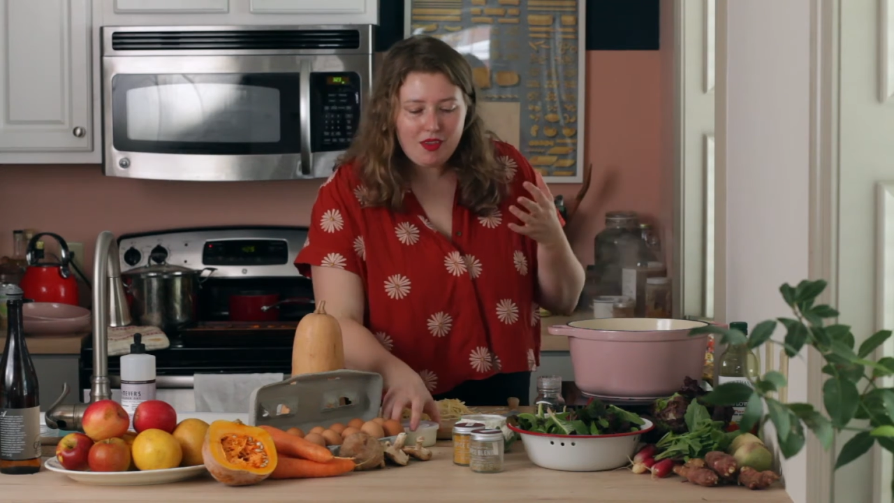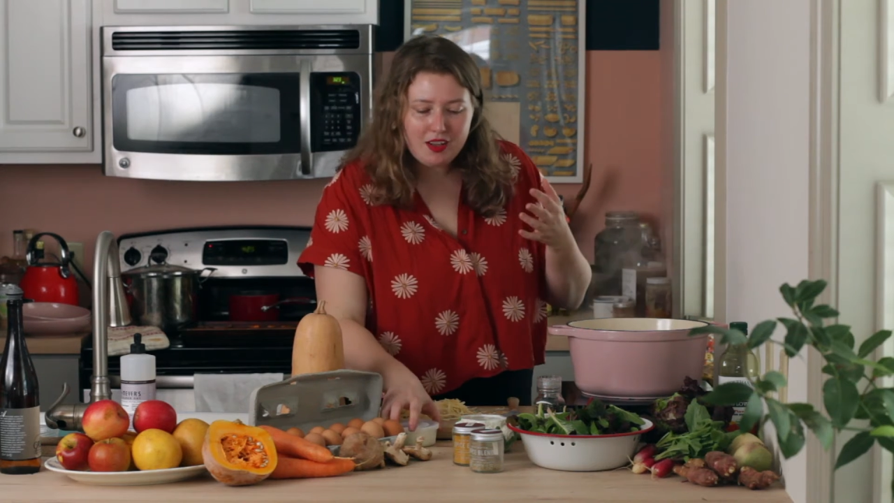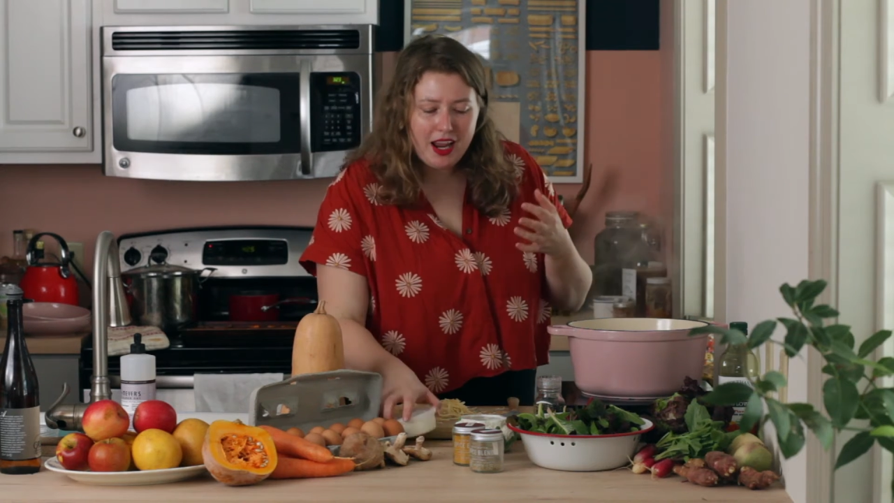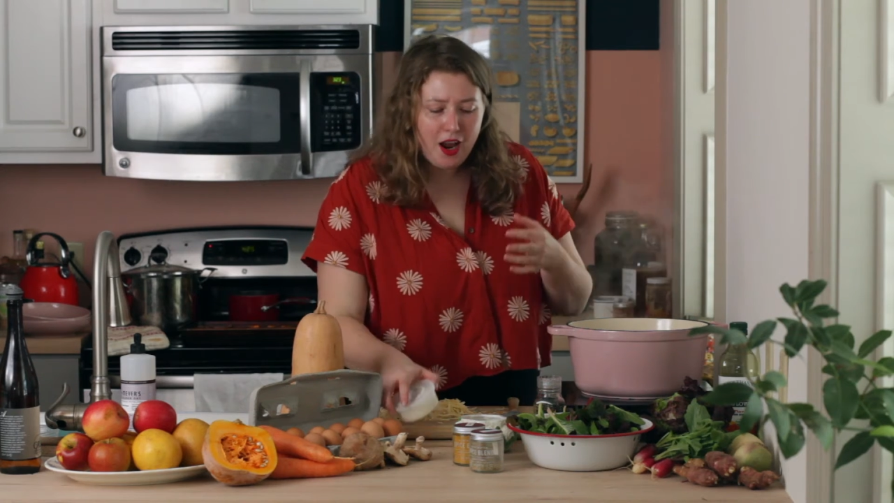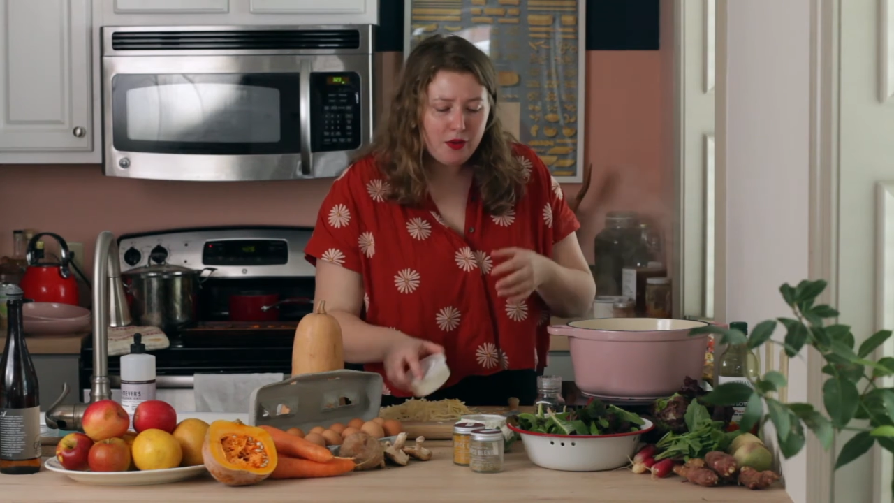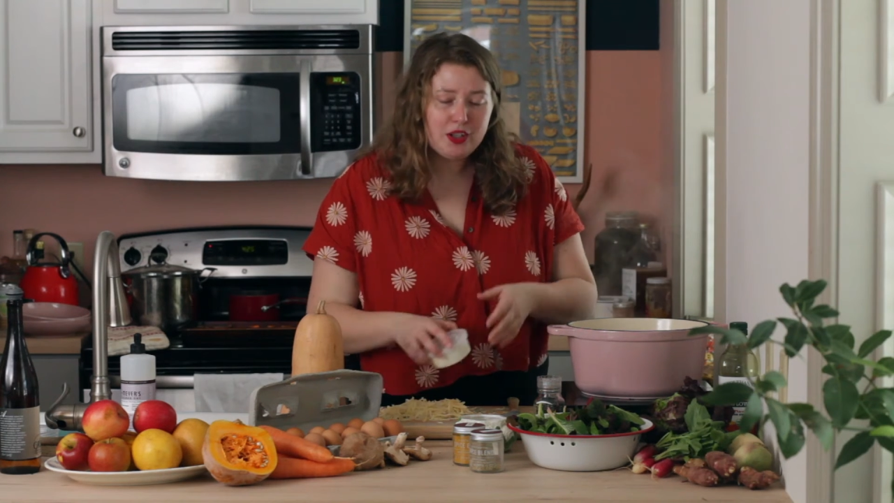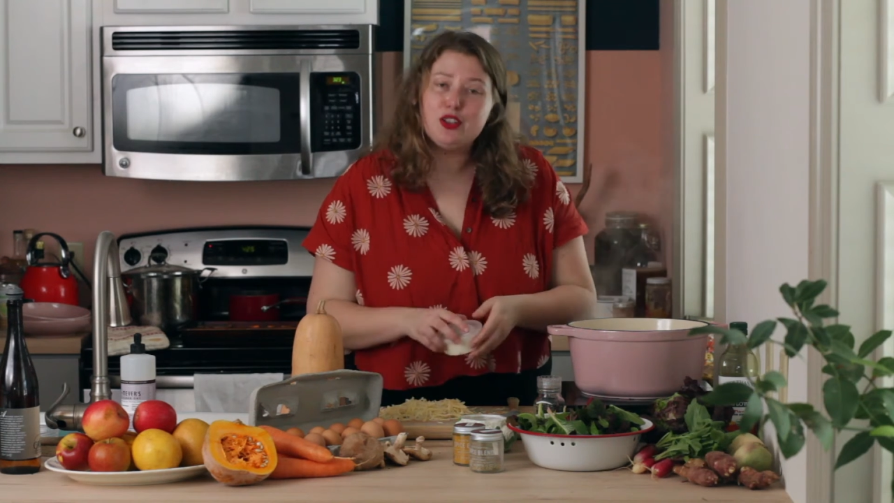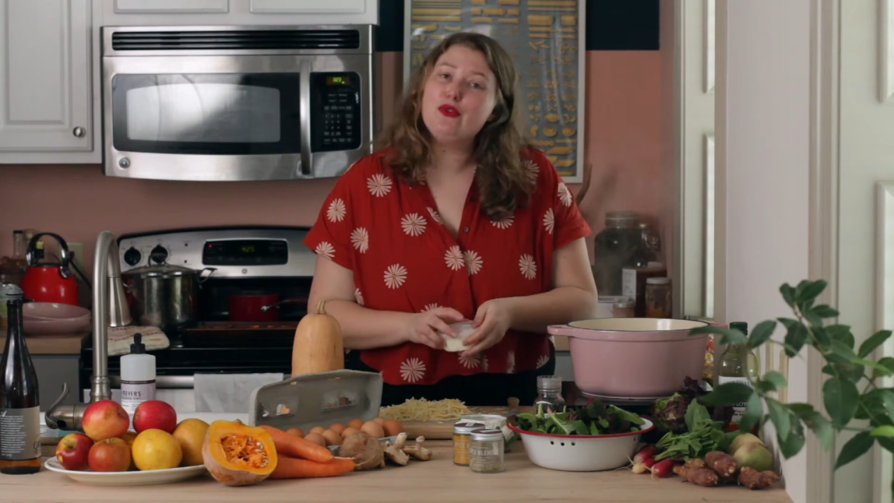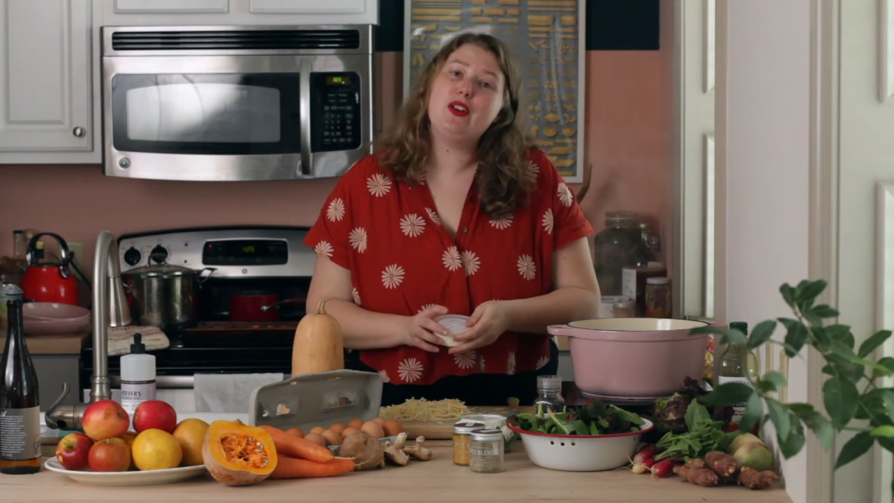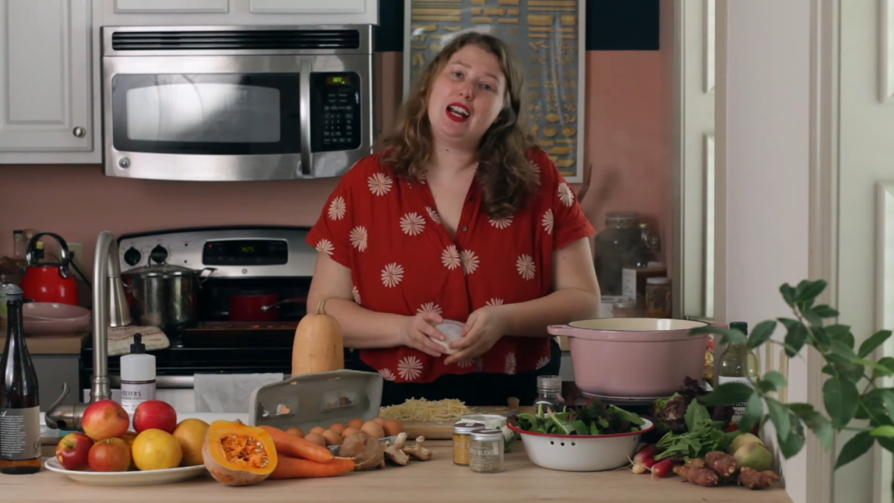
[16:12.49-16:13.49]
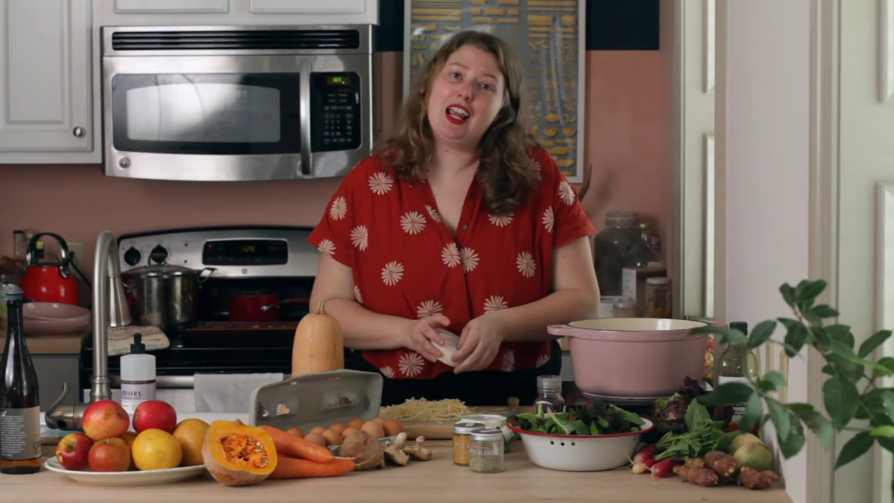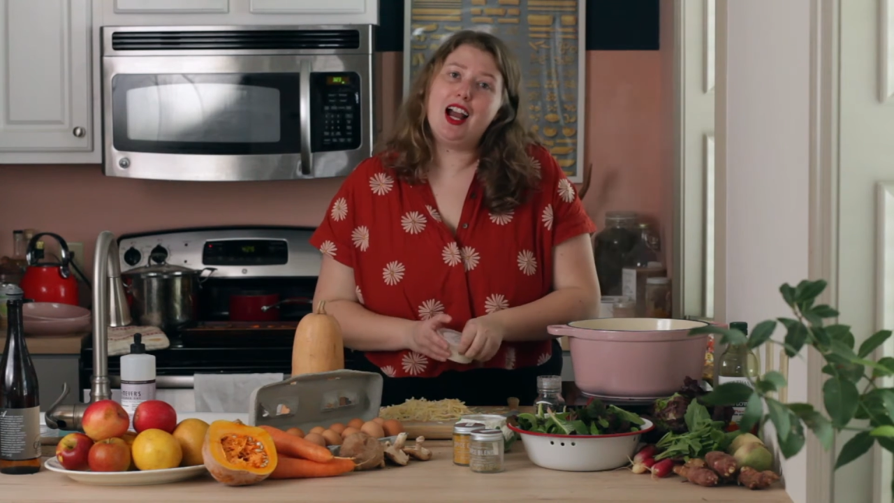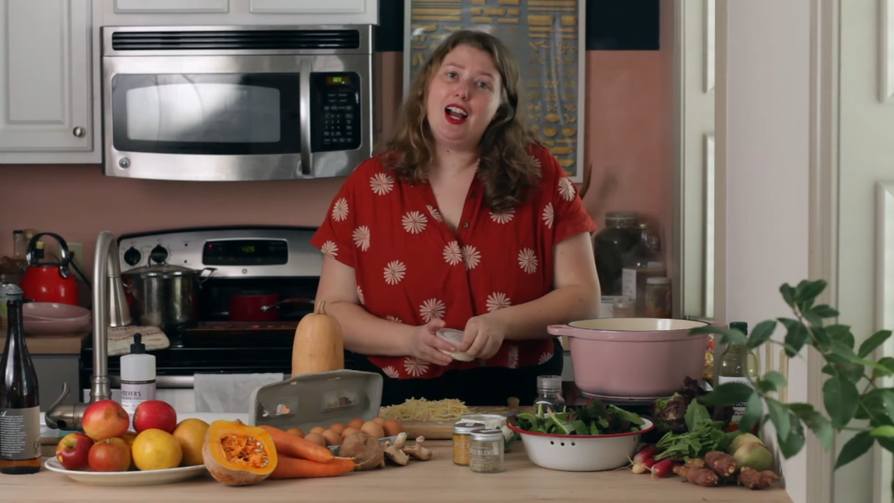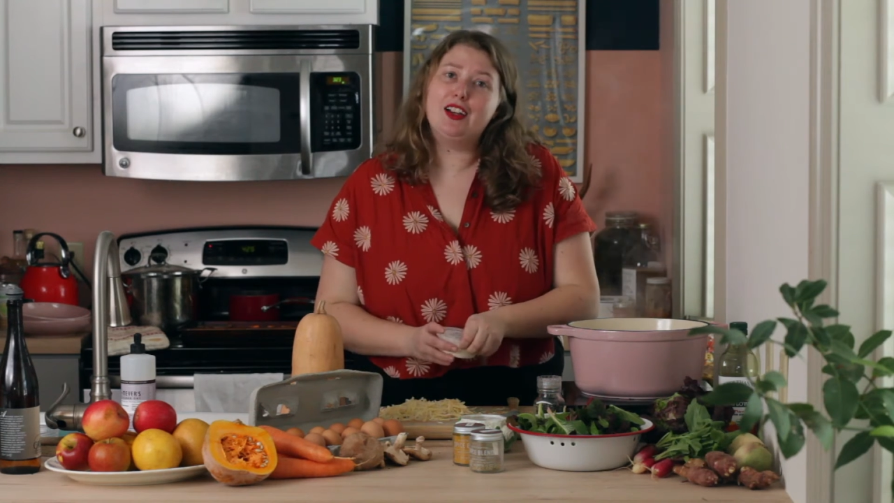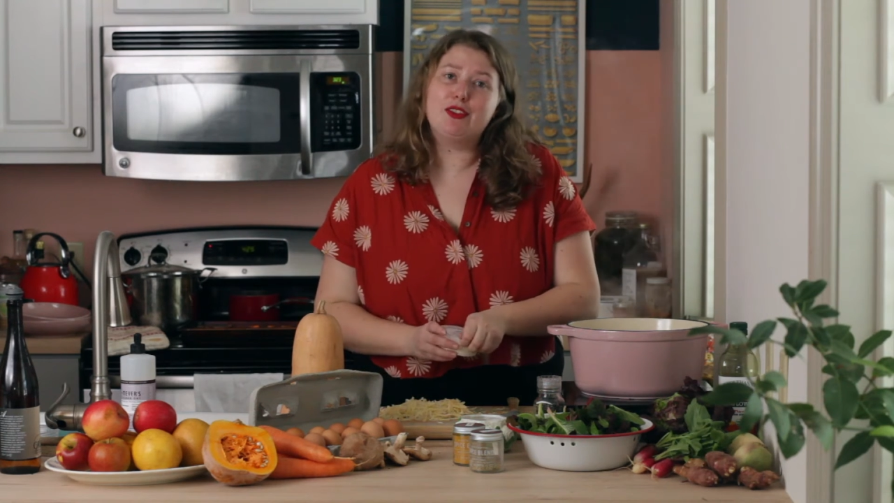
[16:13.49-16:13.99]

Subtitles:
Now, it's so funny. I